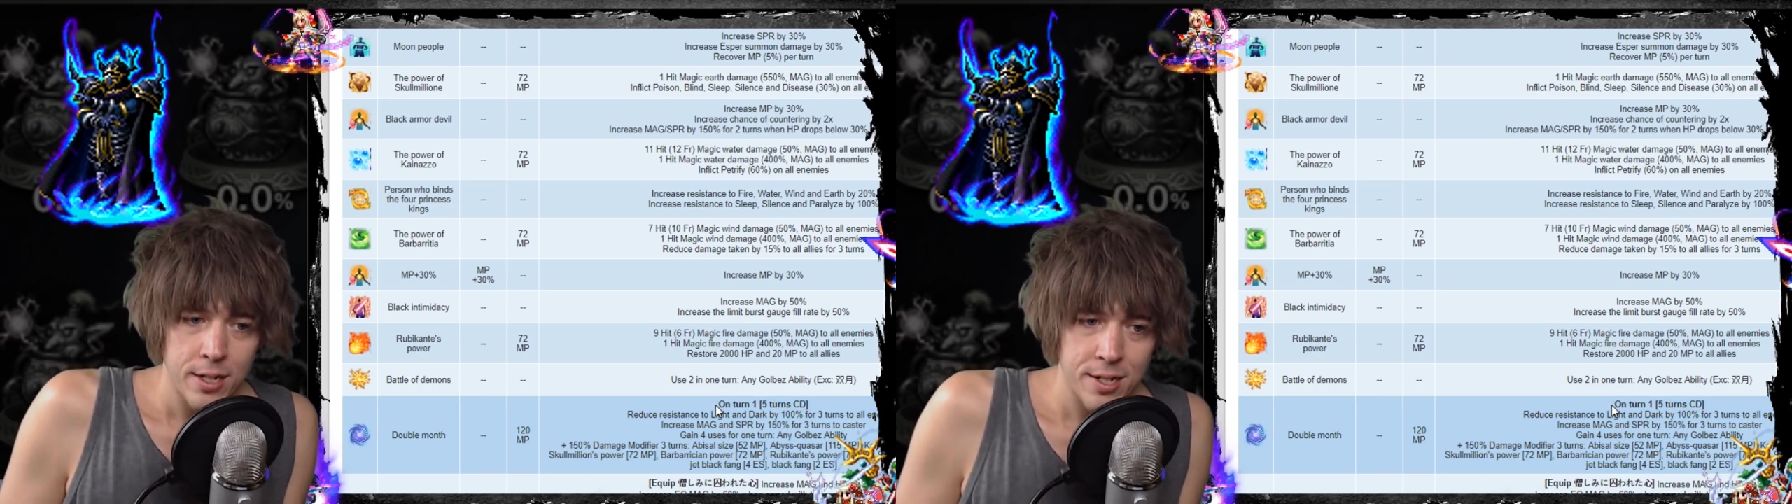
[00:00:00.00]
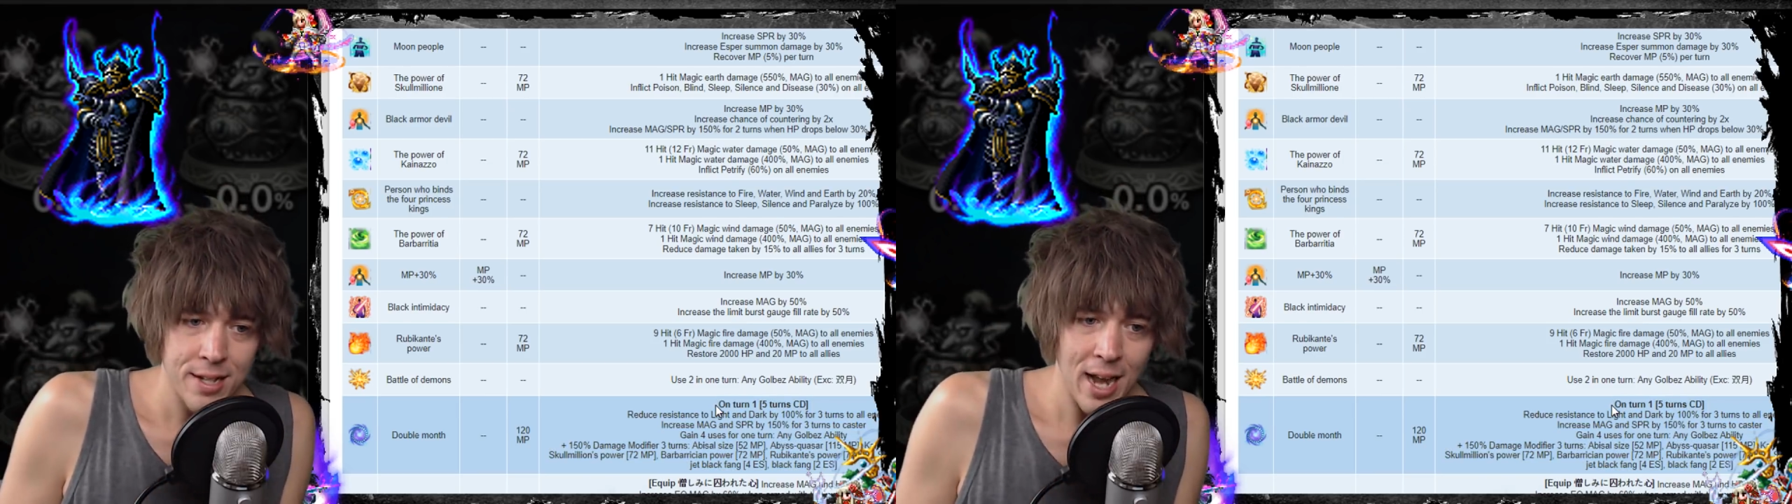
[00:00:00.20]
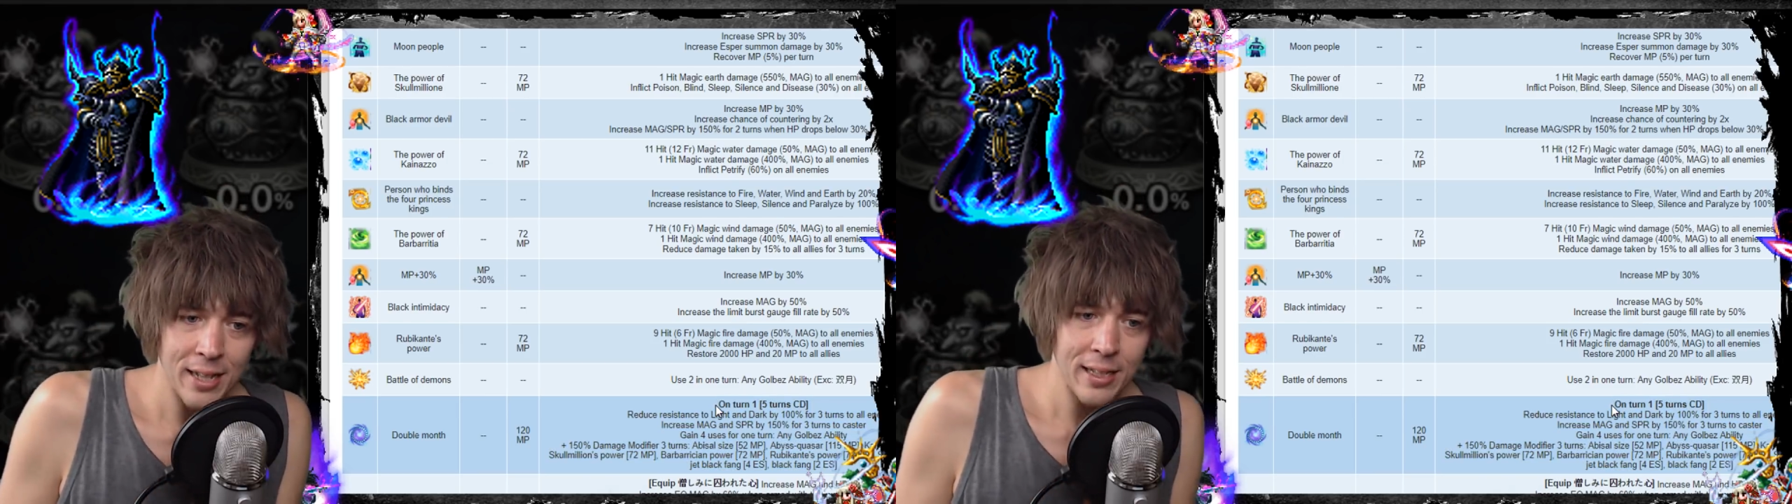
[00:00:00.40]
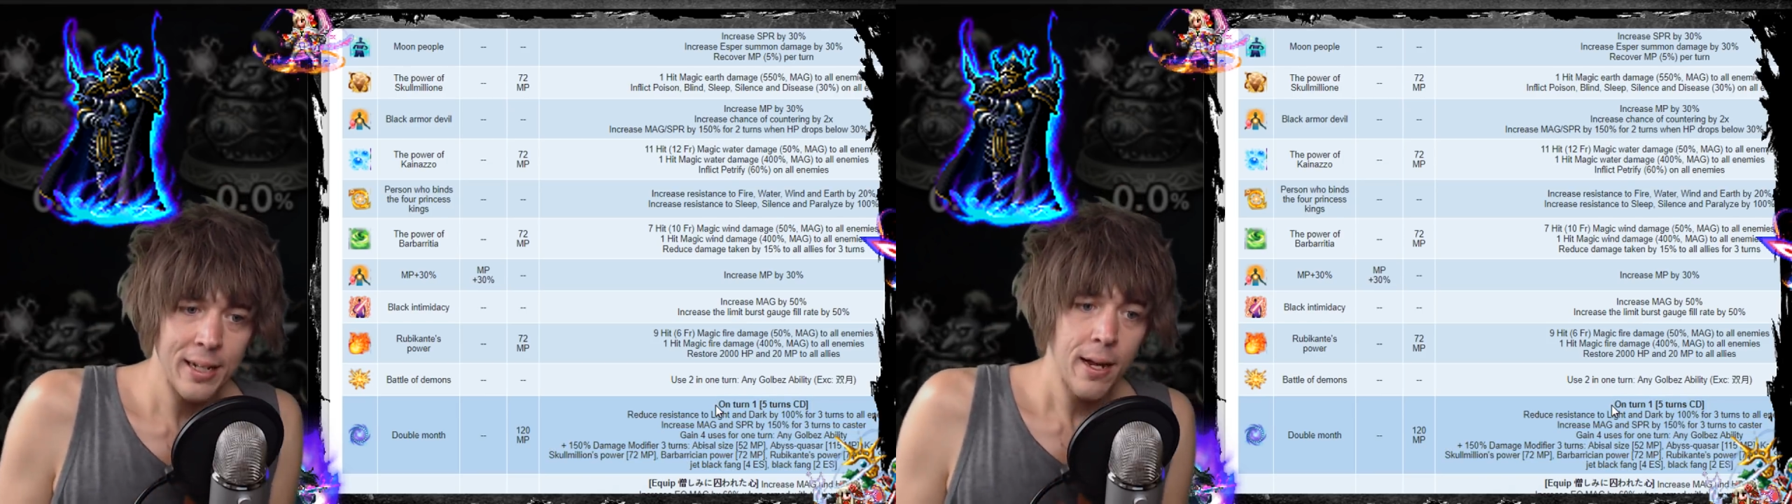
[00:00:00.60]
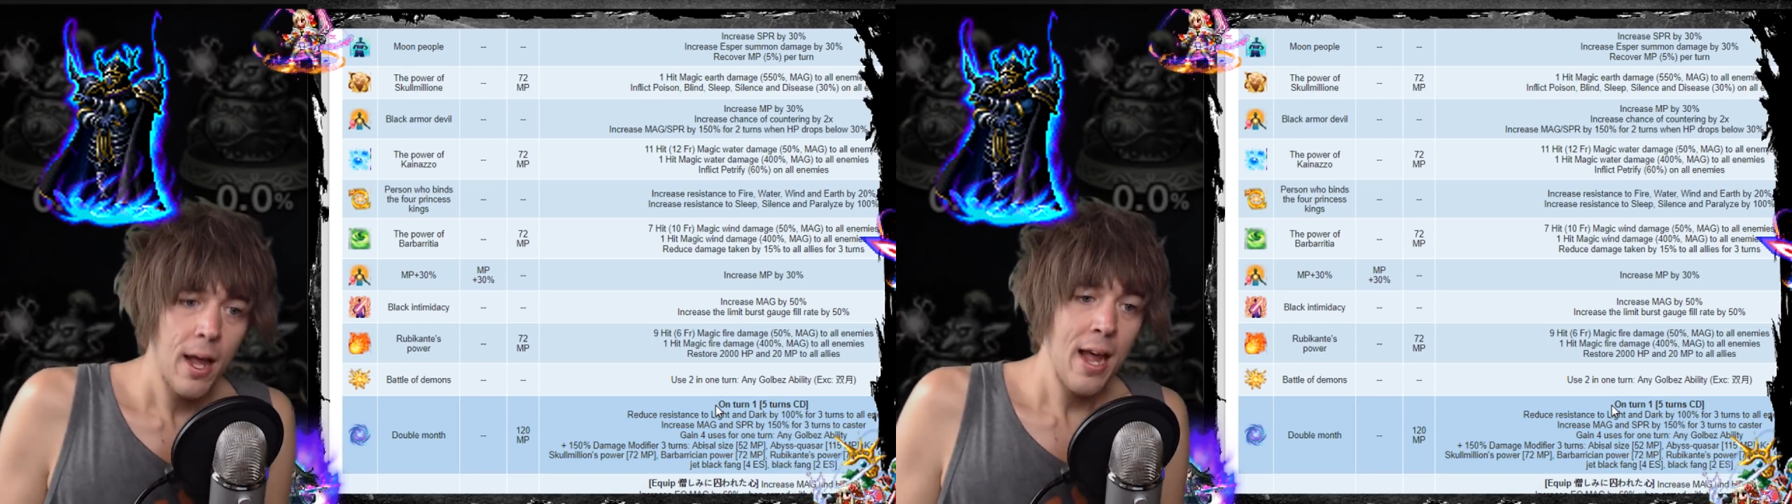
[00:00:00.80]

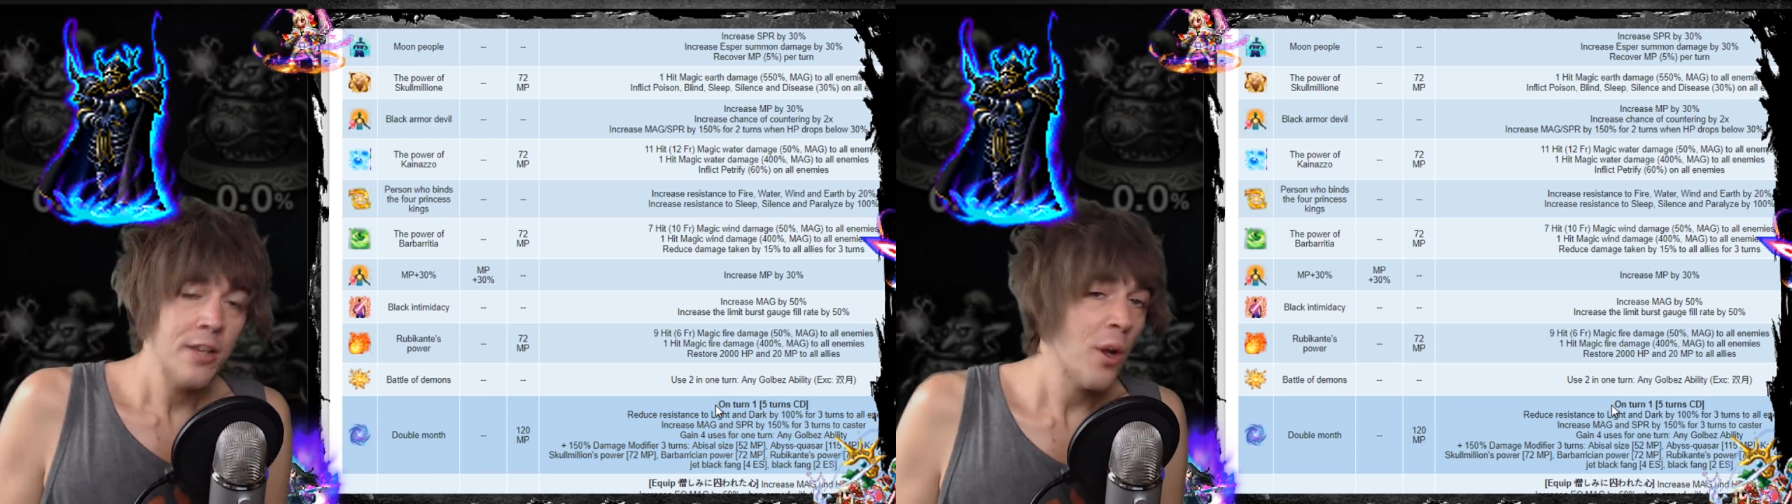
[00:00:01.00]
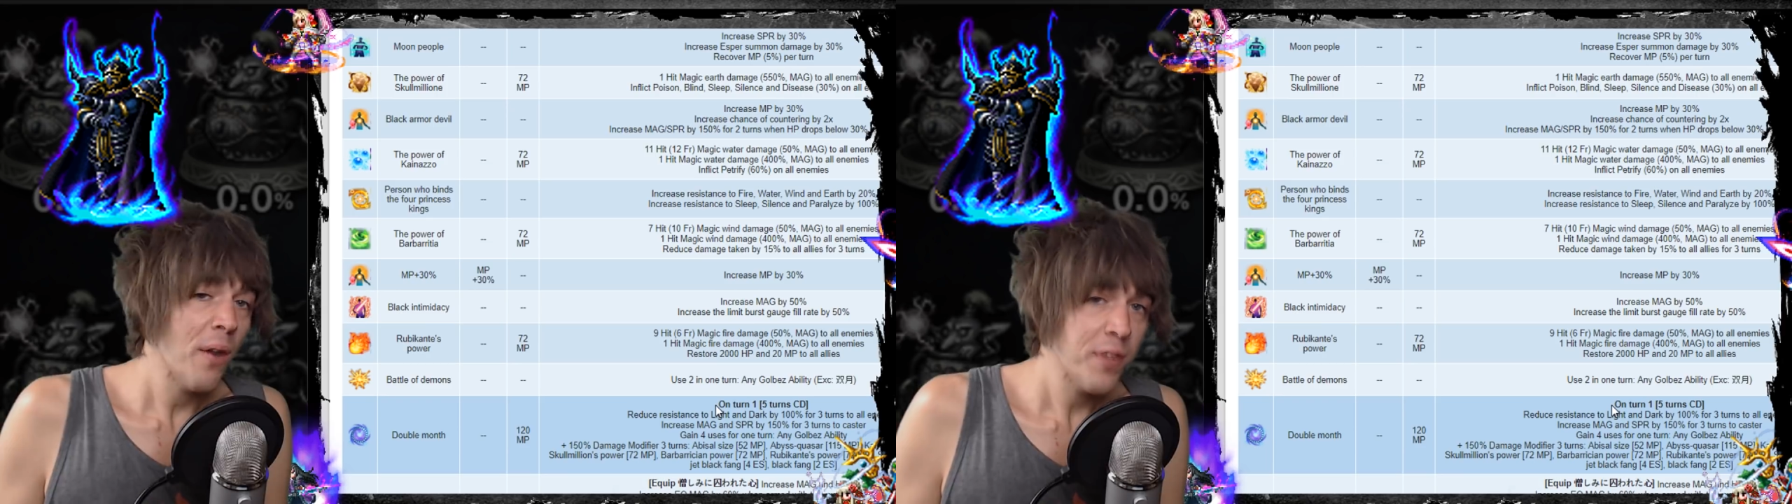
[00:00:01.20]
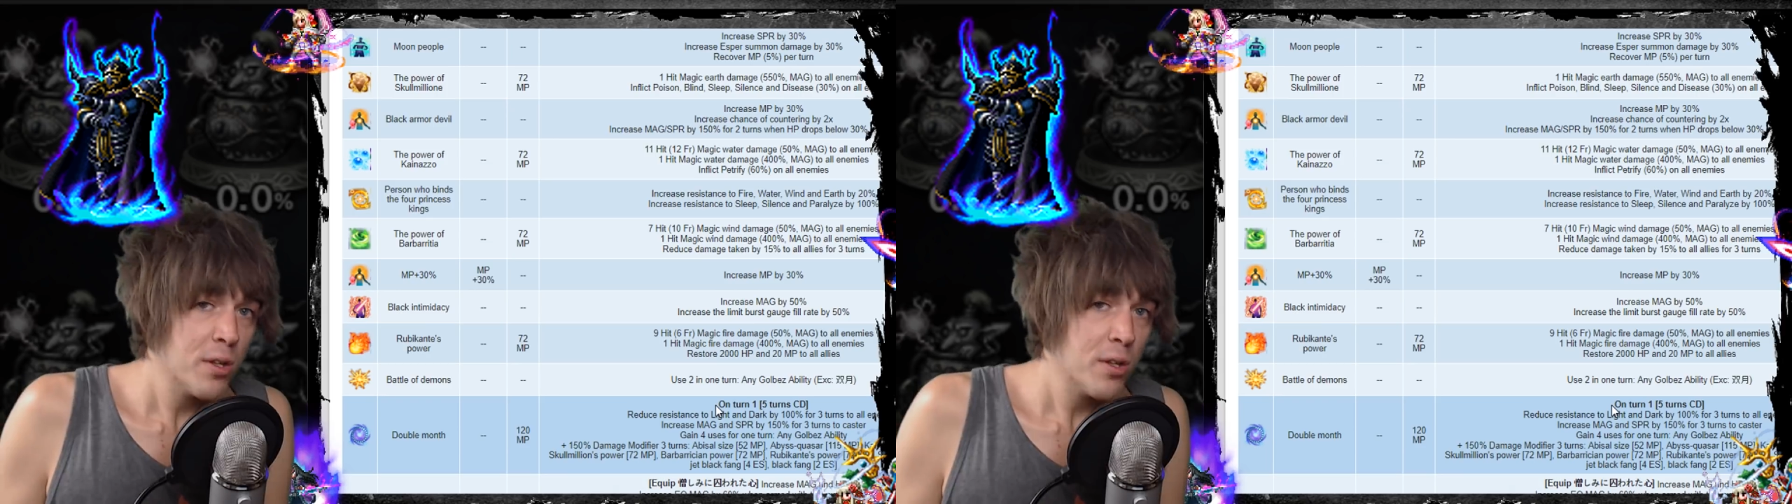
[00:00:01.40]
sadly. And you don't have